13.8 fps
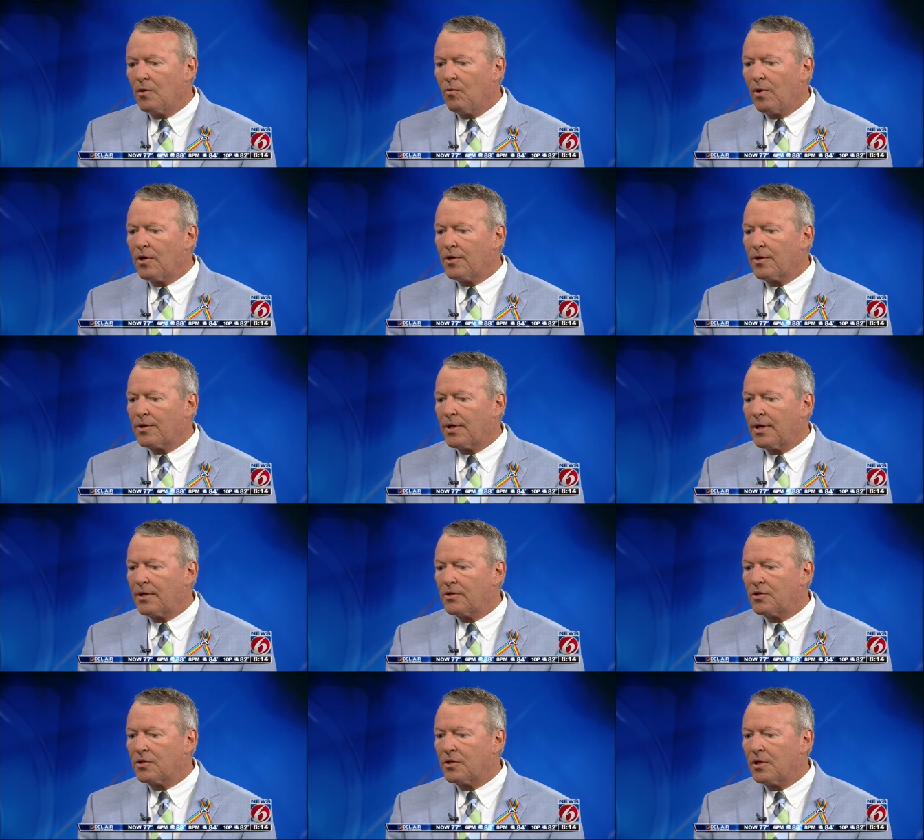one of the
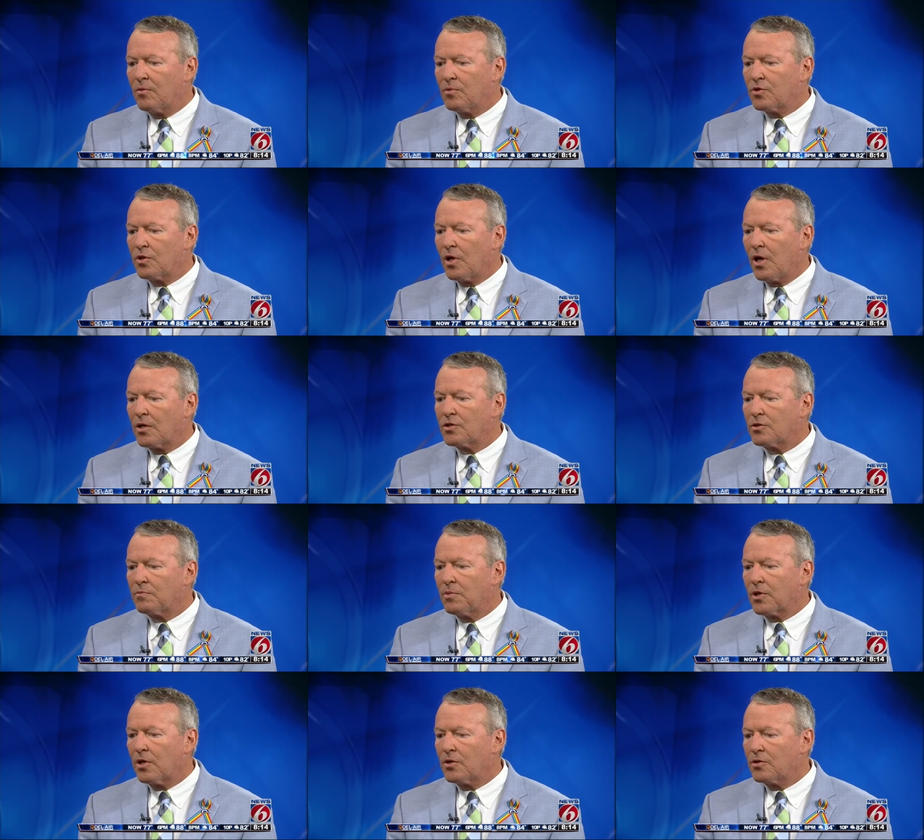things that was lost
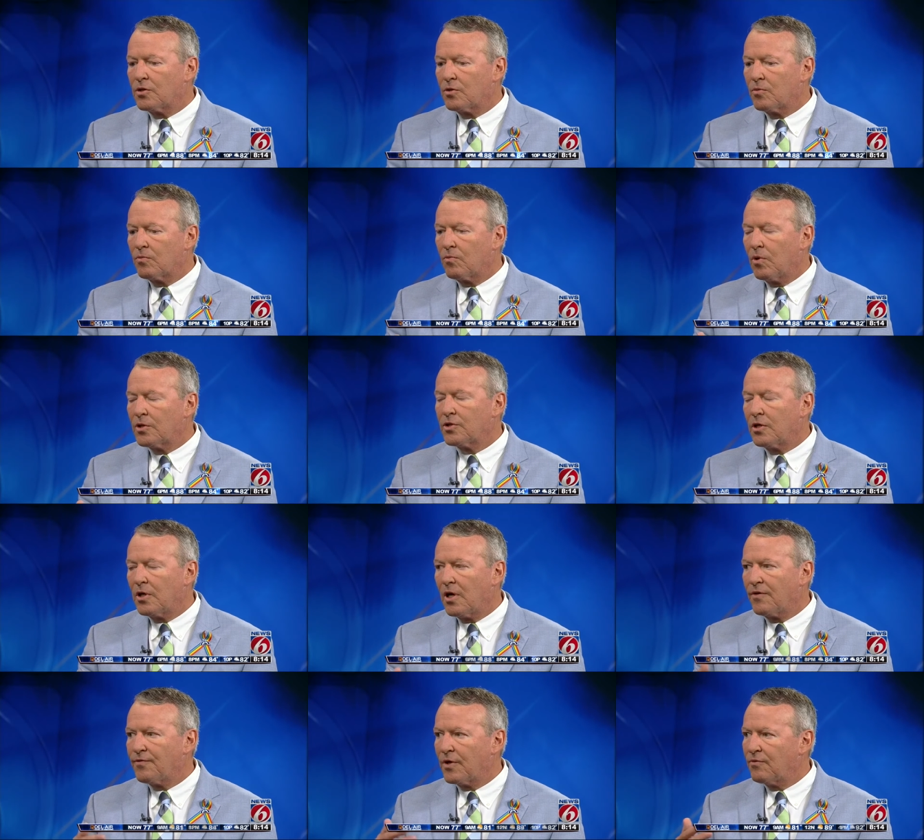because there wasn't
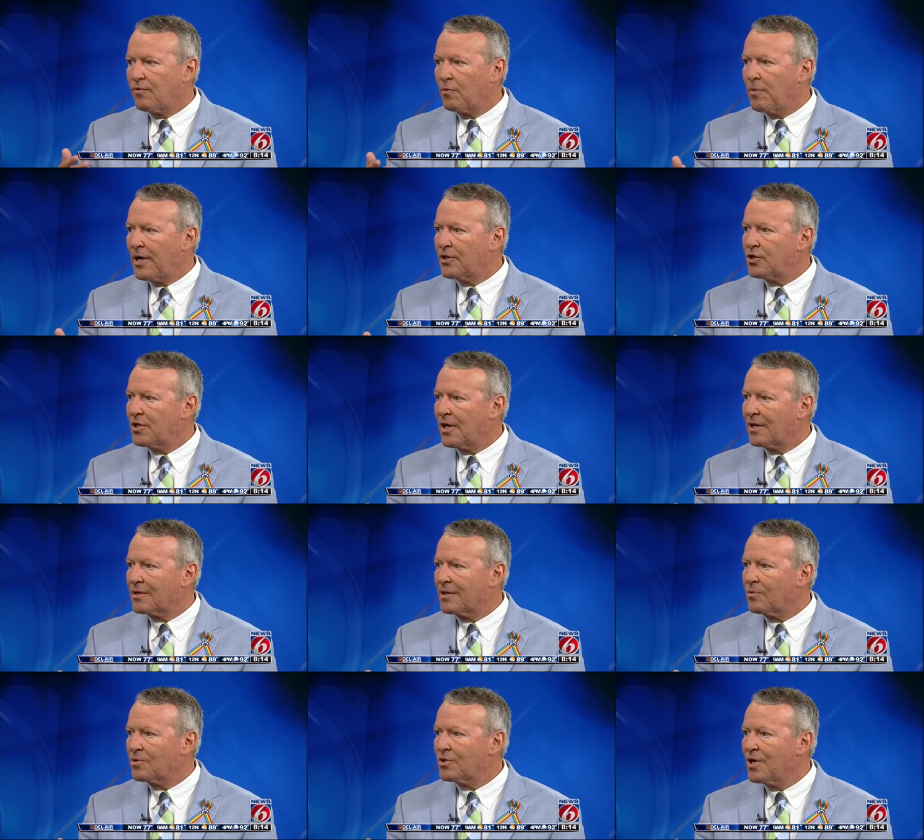enough information out
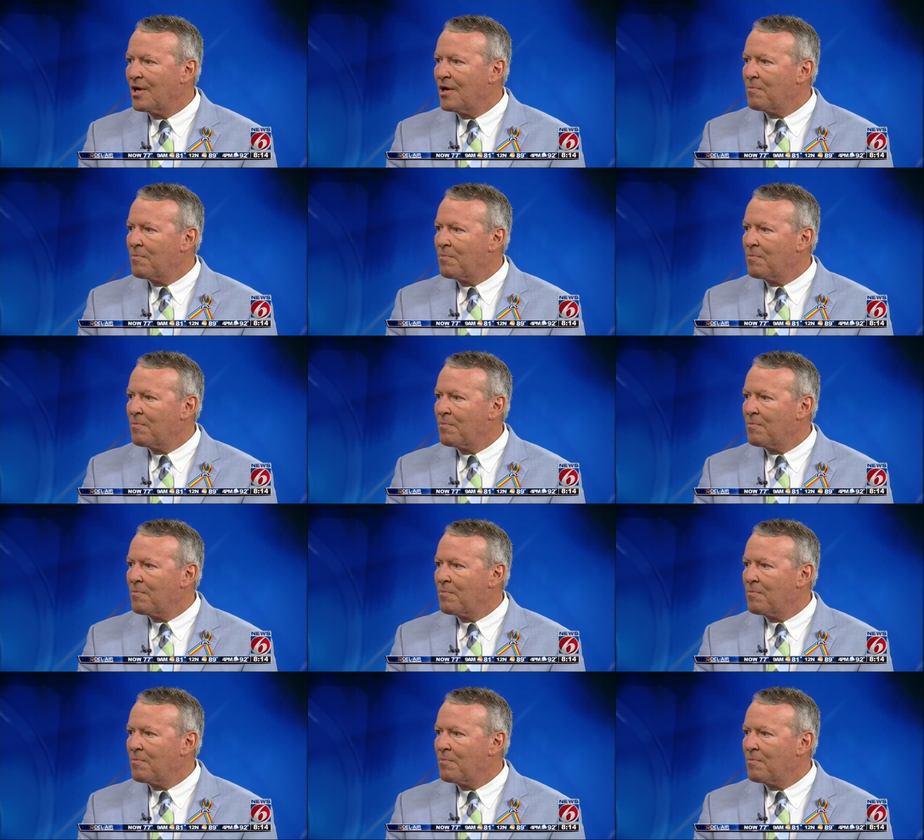there was